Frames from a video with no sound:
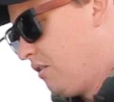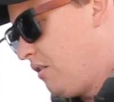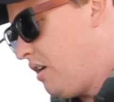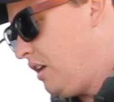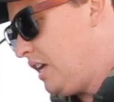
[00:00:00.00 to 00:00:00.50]

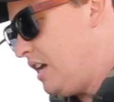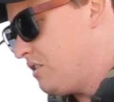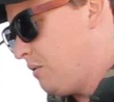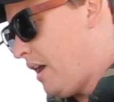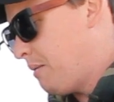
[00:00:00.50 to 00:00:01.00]
really
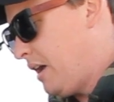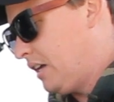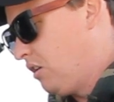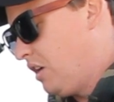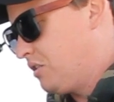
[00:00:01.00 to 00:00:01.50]
easy way to make
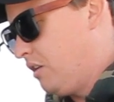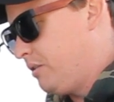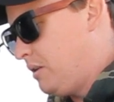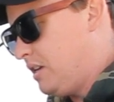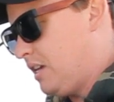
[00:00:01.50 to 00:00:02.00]
a nice coffee
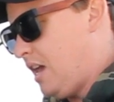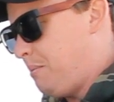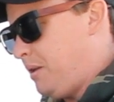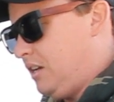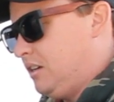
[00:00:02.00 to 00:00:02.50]
when you're
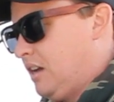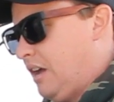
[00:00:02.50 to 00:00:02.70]
camping.